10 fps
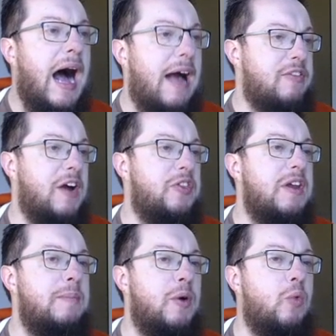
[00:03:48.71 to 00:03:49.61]
I've got the
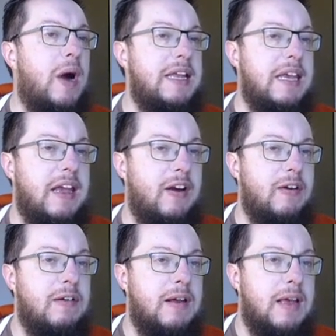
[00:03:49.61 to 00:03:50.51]
number 1
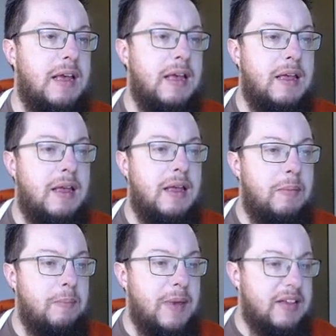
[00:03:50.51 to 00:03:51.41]
here
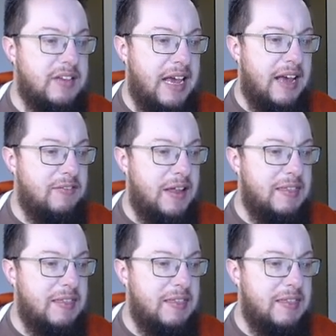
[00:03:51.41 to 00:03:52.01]
because I have